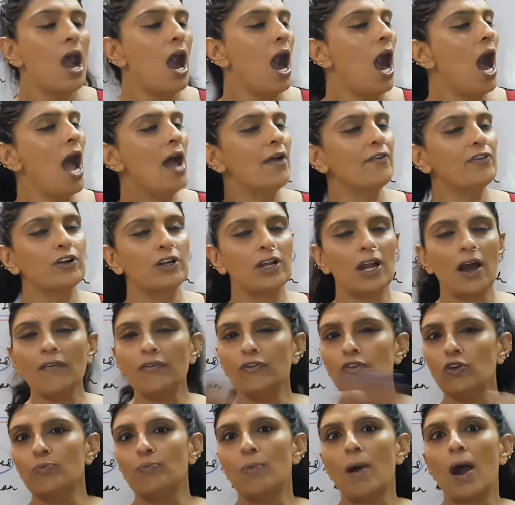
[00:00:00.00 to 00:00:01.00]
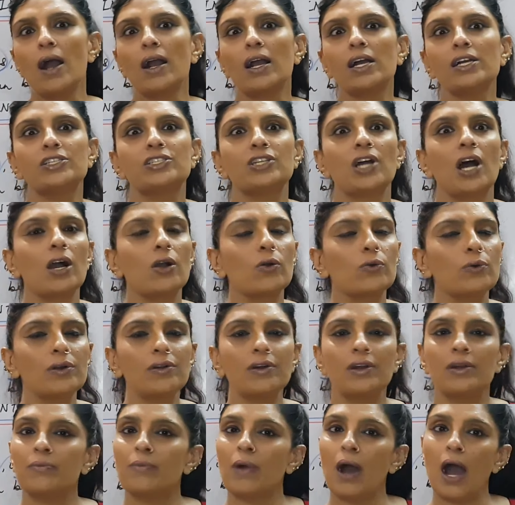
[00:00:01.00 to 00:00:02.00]
I would love to park a Jaguar
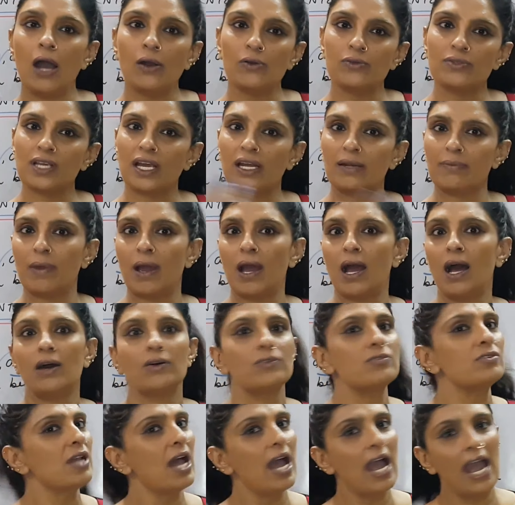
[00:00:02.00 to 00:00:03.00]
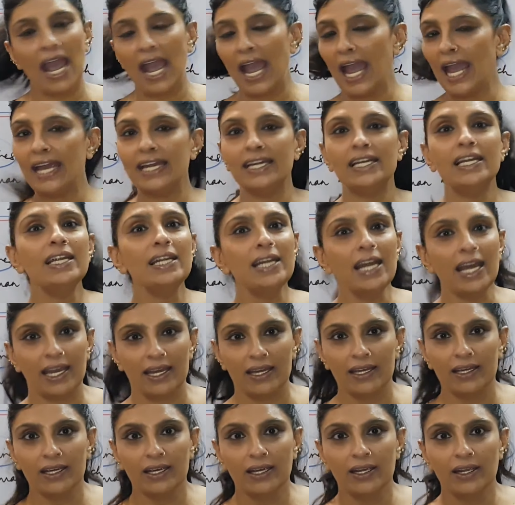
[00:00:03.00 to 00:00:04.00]
outside my house any
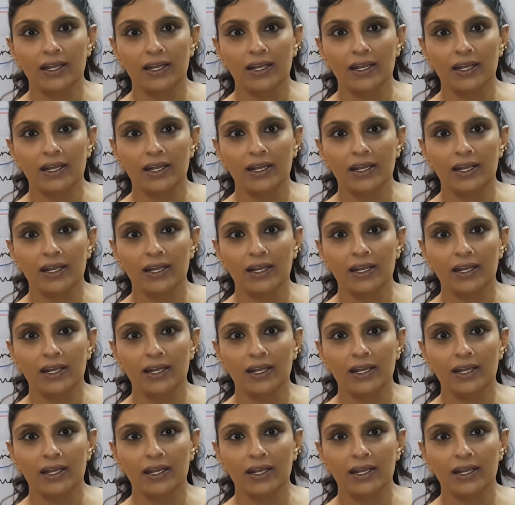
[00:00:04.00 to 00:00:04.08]
day.